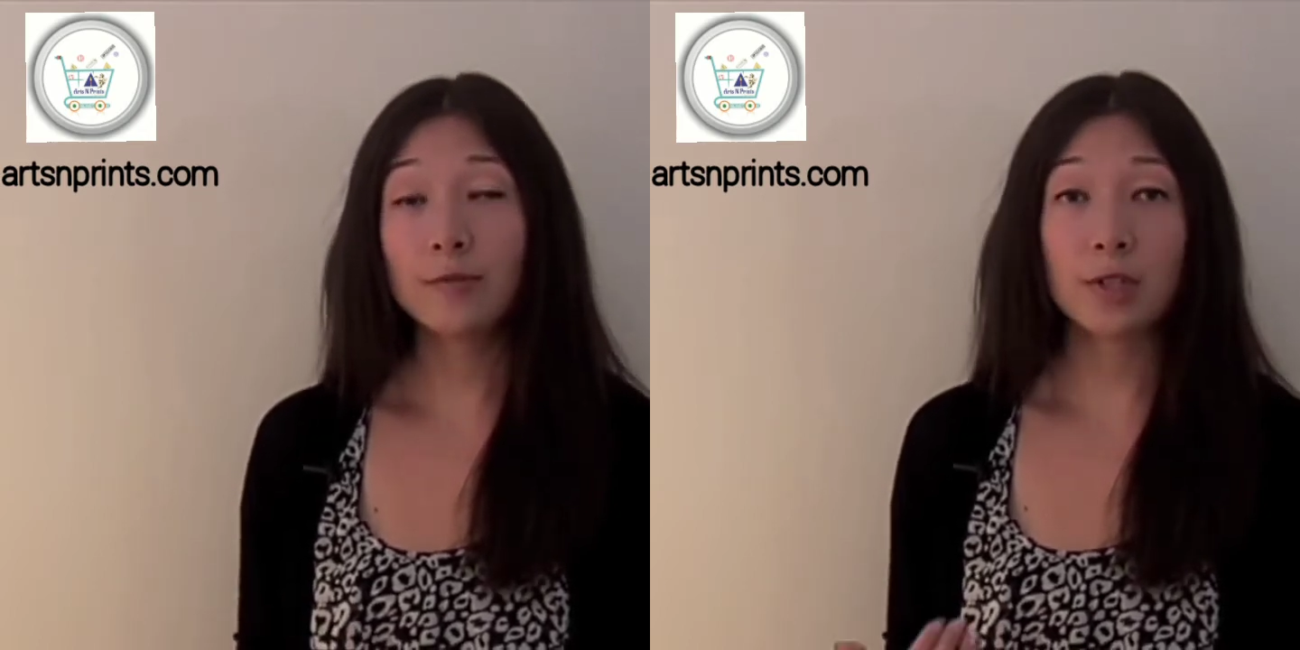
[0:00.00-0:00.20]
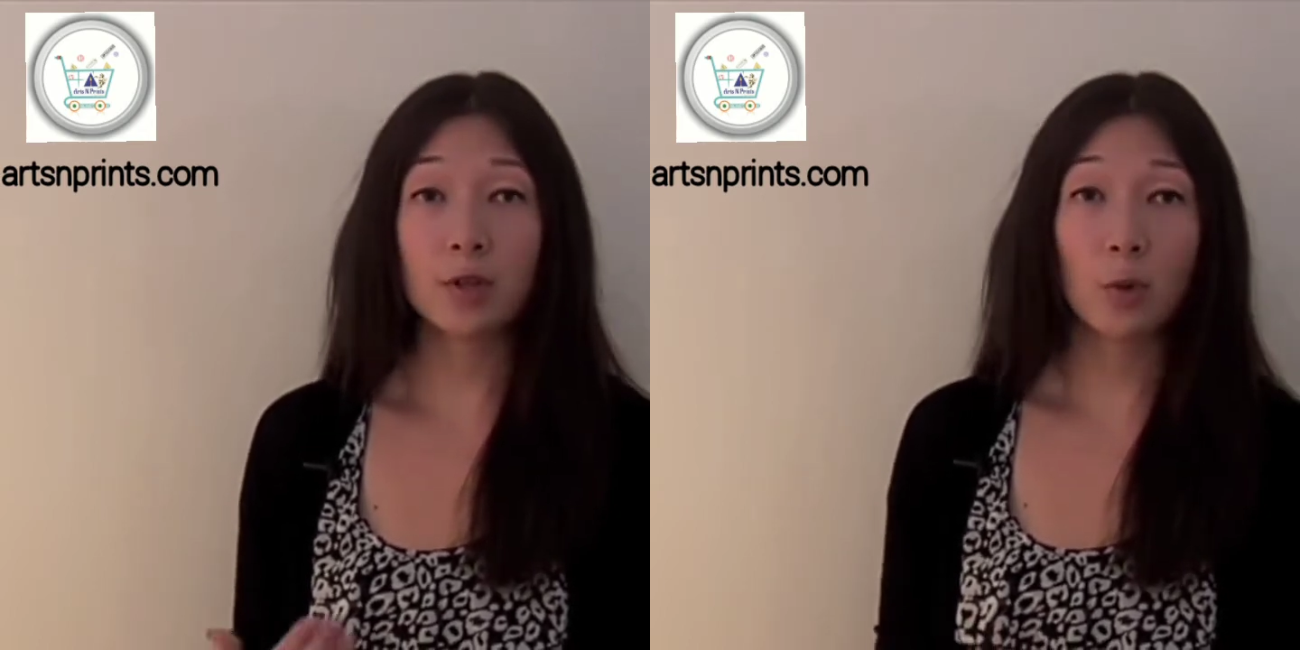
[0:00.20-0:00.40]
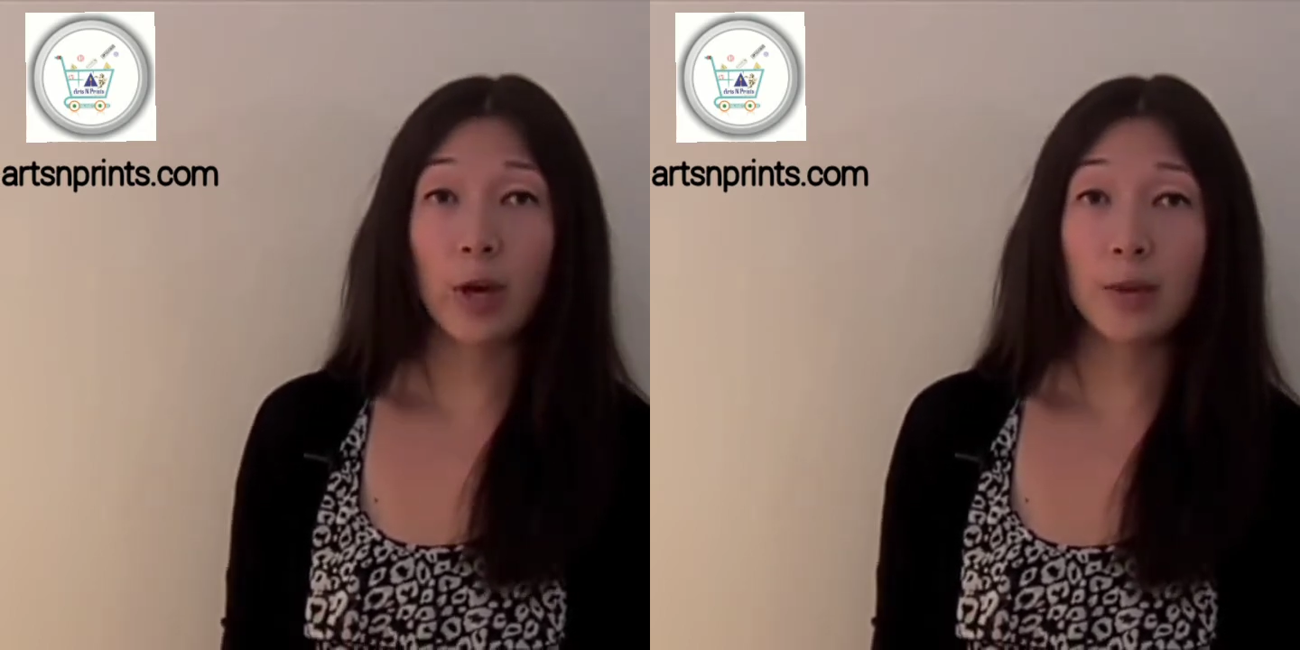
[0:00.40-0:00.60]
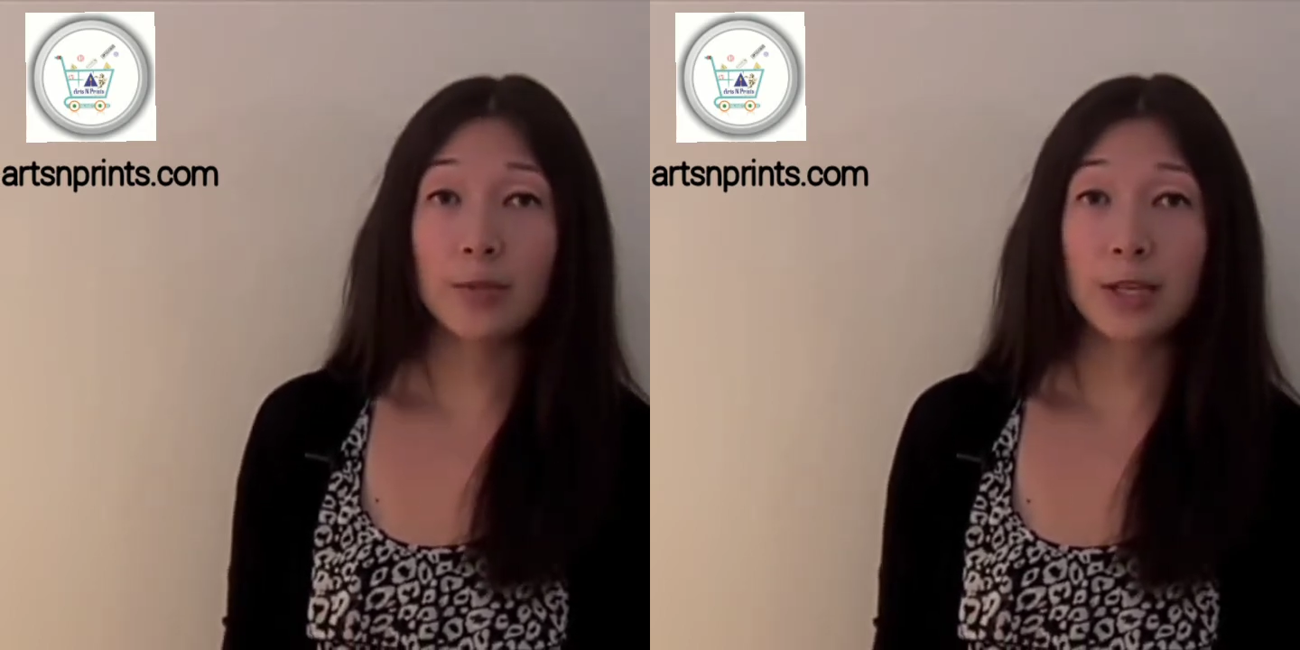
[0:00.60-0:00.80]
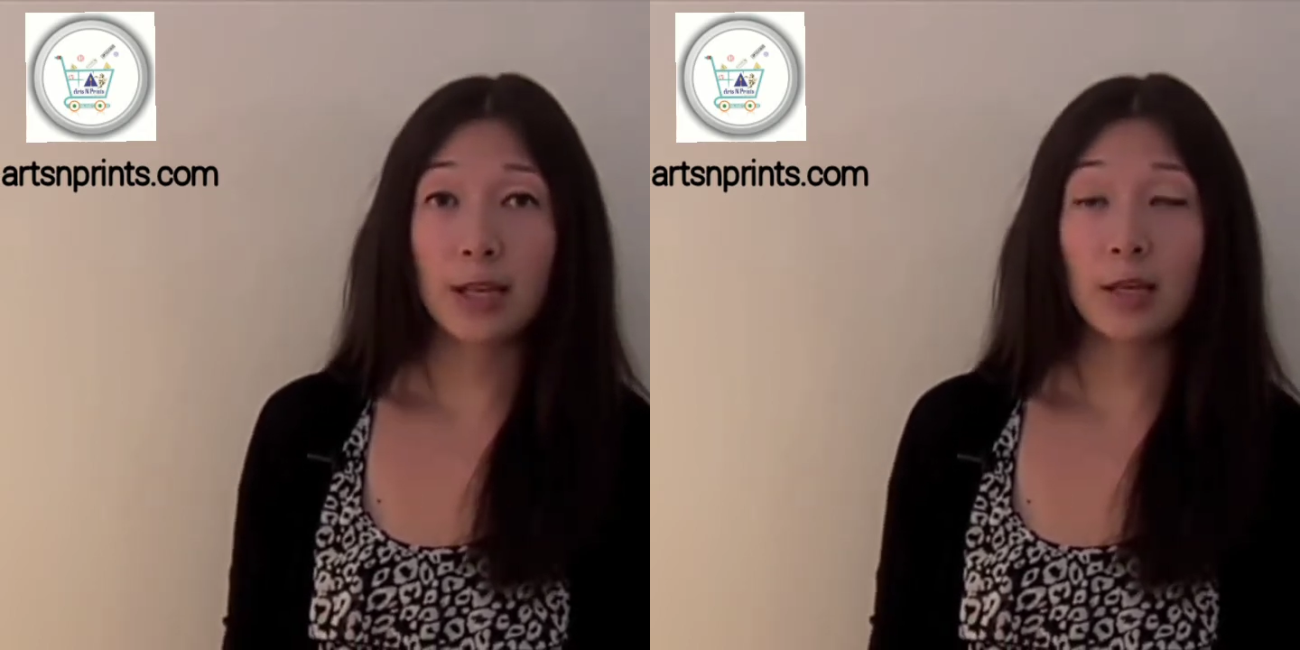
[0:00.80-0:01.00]
visit your
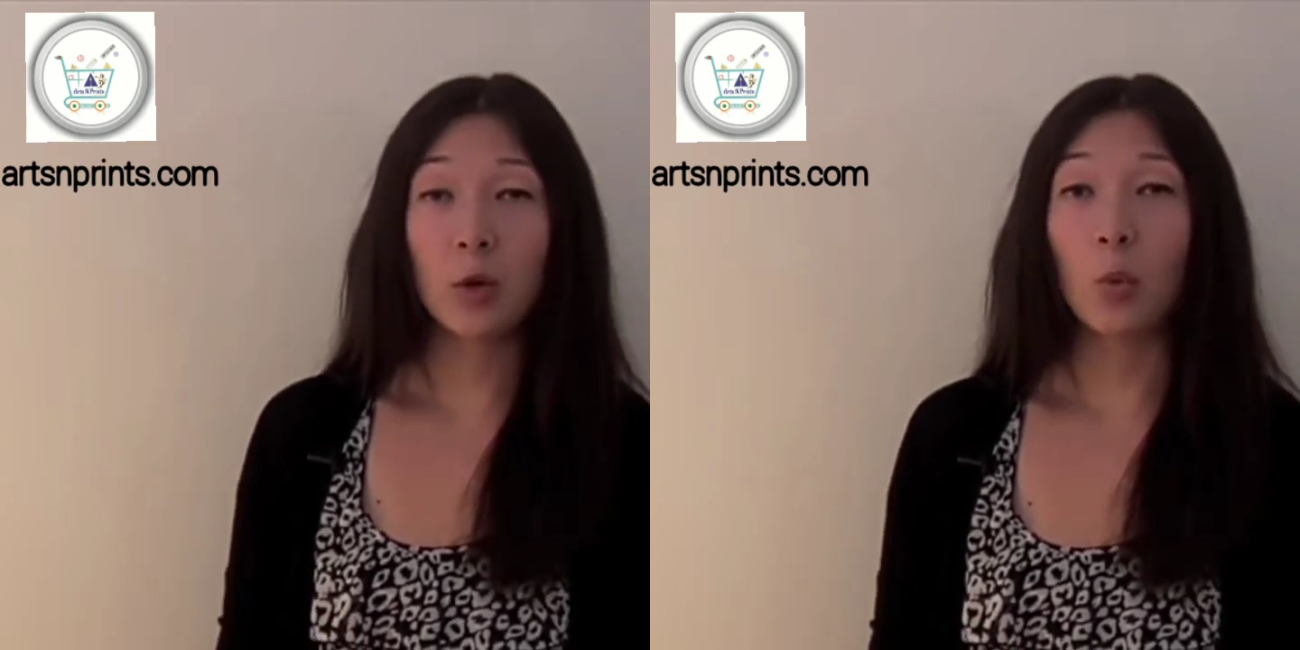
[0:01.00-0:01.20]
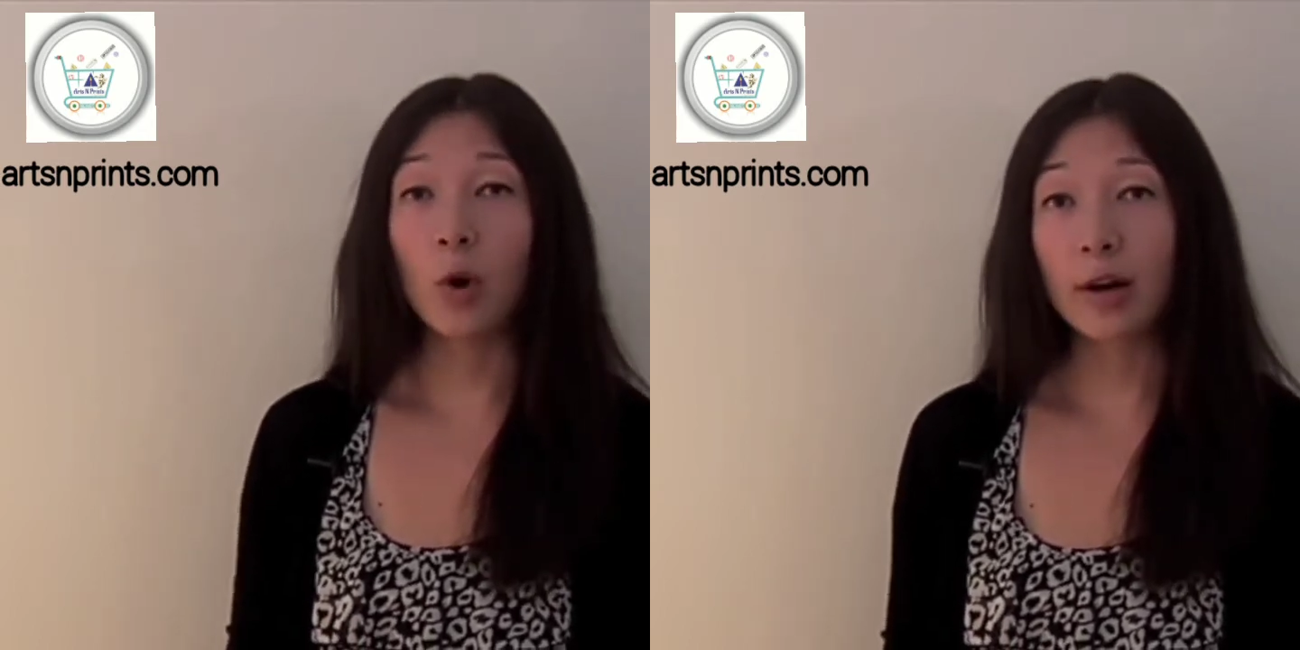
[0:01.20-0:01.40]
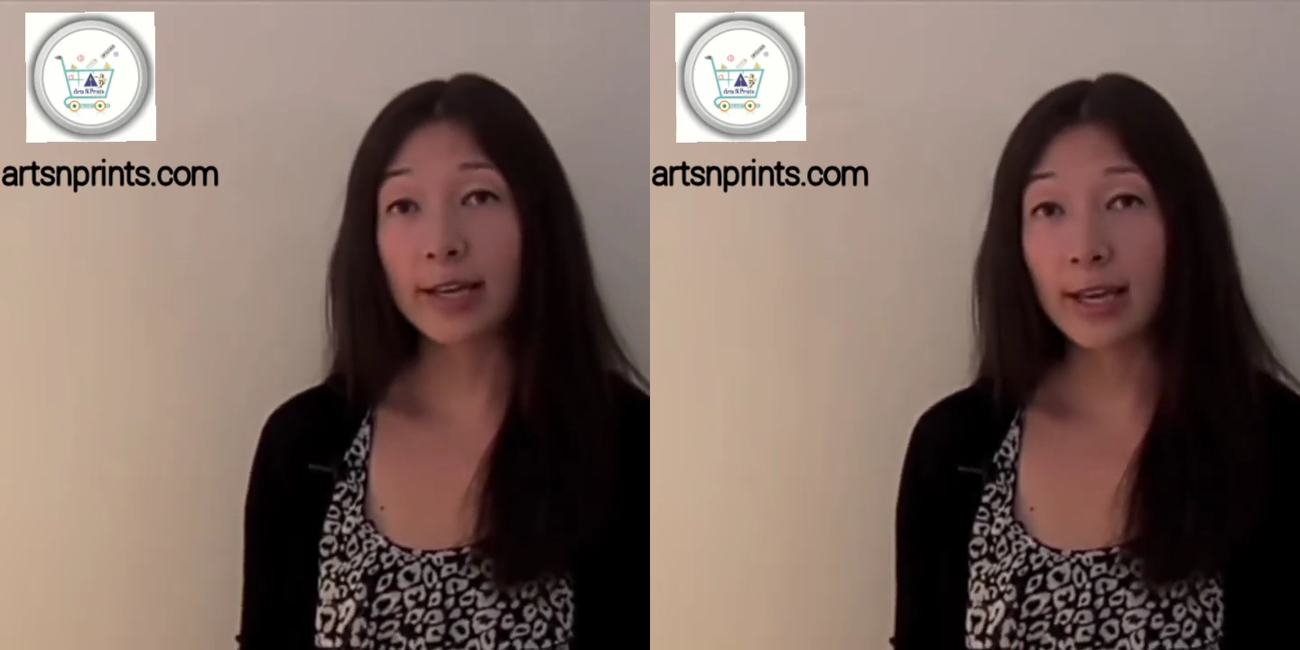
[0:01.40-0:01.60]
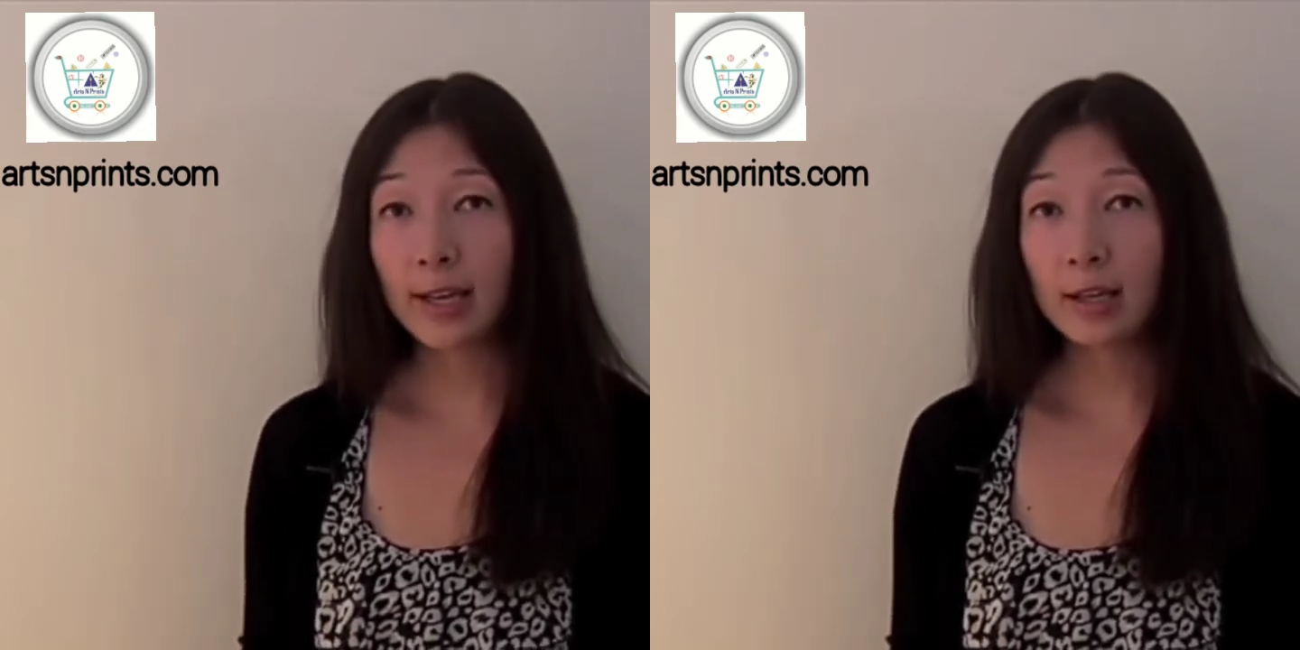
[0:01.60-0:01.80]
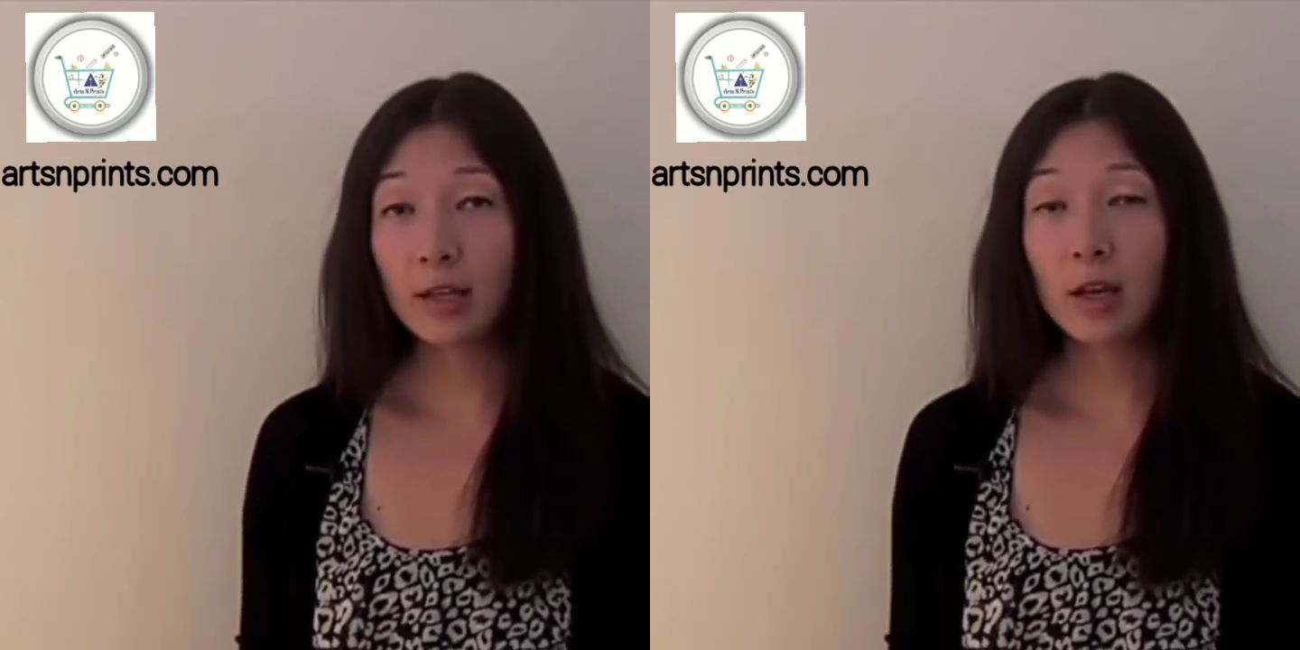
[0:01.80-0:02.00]
website, walk
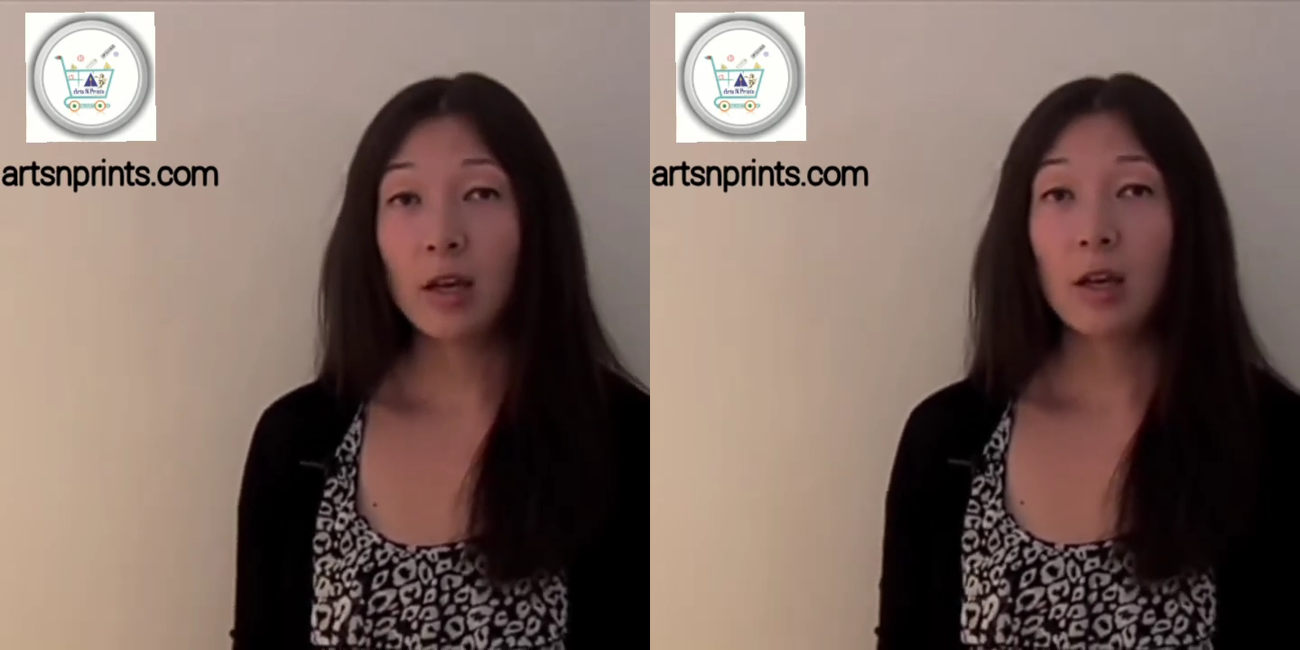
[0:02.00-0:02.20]
in,